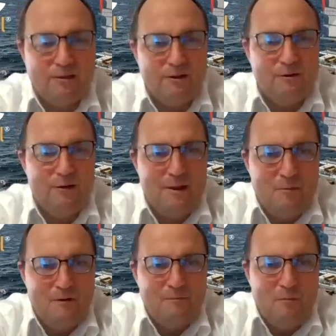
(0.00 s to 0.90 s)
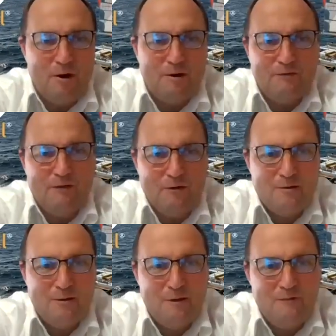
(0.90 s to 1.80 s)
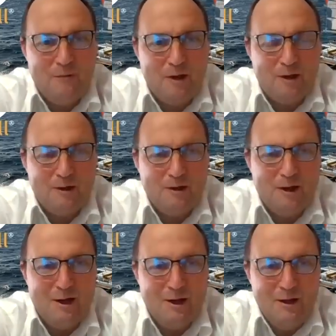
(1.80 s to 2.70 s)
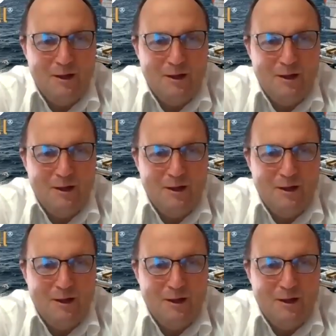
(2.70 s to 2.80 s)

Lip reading: and my microphone, so everyone can